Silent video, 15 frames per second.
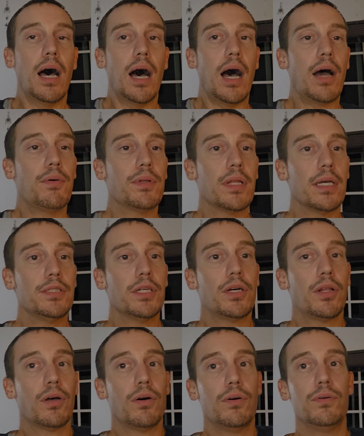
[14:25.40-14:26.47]
I would like to
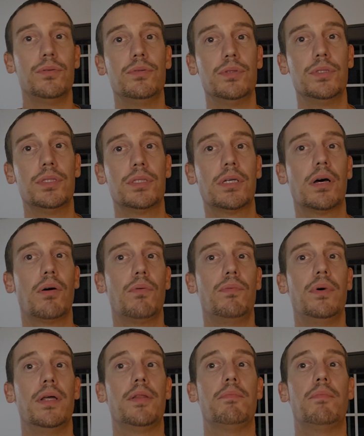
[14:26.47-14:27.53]
close
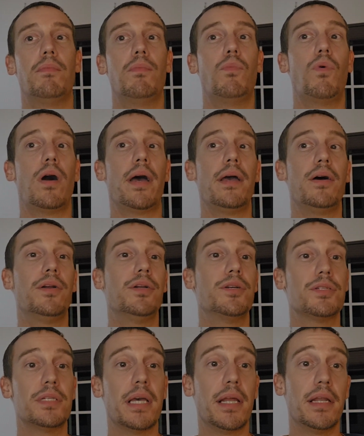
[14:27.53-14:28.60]
with why
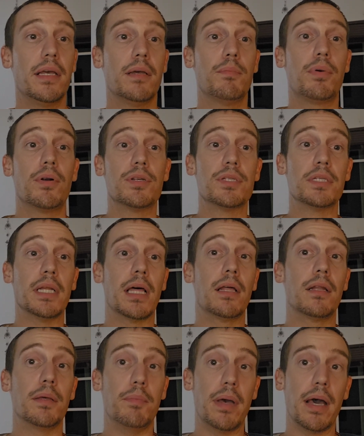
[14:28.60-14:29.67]
understanding
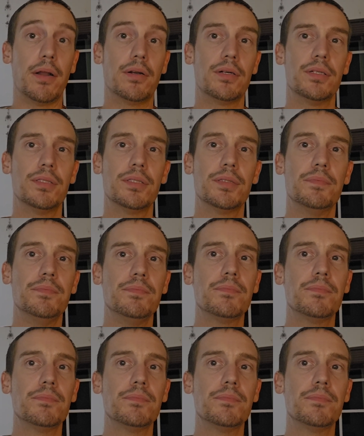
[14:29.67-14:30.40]
personality matters.